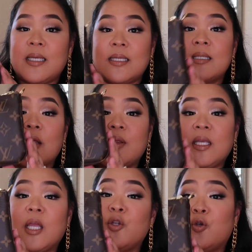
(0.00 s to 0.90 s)
is
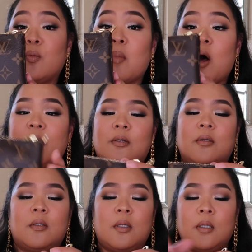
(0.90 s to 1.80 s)
the new model.
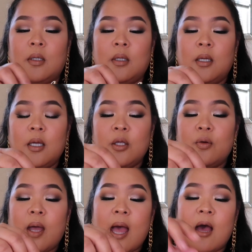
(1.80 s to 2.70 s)

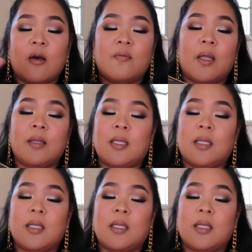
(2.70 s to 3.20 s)
You have